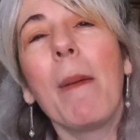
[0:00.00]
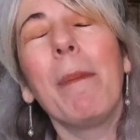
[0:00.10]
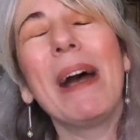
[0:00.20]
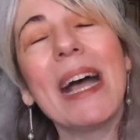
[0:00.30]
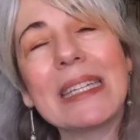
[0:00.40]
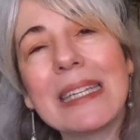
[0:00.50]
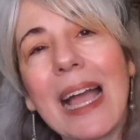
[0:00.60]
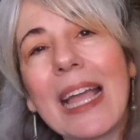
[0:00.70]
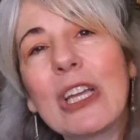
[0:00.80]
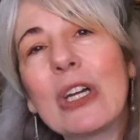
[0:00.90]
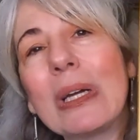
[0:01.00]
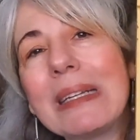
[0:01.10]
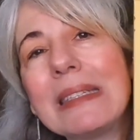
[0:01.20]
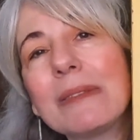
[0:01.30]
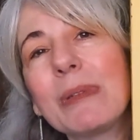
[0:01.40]
But I
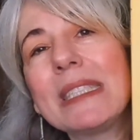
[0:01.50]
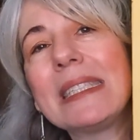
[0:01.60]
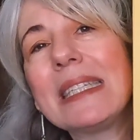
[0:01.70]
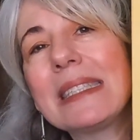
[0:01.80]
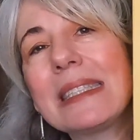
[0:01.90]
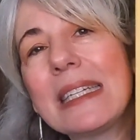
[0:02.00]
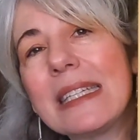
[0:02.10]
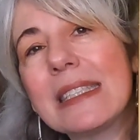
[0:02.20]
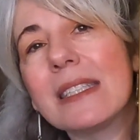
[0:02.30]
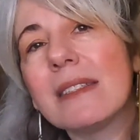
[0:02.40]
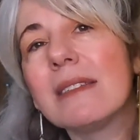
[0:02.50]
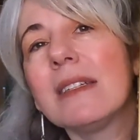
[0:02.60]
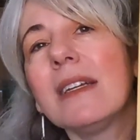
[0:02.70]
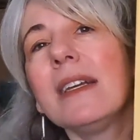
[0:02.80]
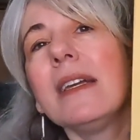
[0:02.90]
couldn't resist it.
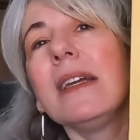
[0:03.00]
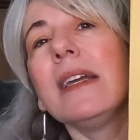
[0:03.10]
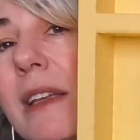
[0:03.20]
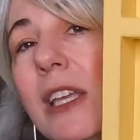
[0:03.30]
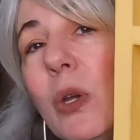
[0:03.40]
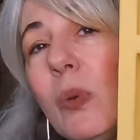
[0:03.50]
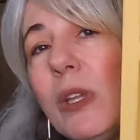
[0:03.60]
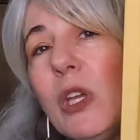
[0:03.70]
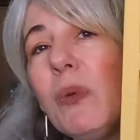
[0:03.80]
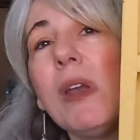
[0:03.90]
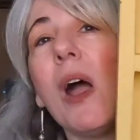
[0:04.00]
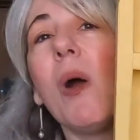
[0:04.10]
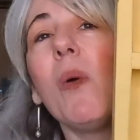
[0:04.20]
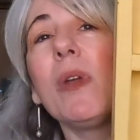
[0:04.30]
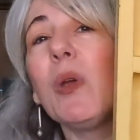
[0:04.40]
You
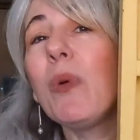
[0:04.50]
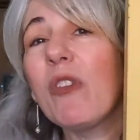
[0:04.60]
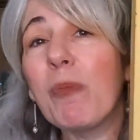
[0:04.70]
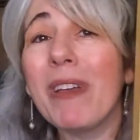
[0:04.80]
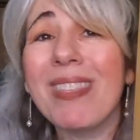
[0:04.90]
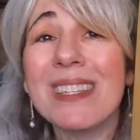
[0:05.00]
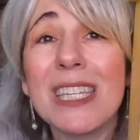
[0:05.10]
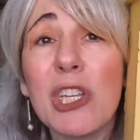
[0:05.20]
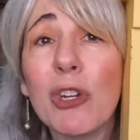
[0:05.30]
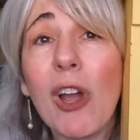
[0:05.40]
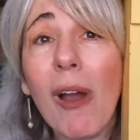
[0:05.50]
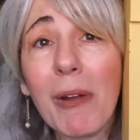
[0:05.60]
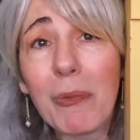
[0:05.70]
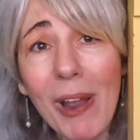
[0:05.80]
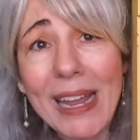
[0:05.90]
know, you would have put this in your
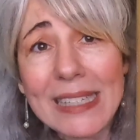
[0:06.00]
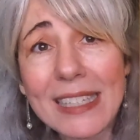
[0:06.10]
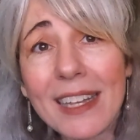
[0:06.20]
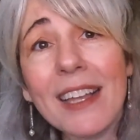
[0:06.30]
cart, right?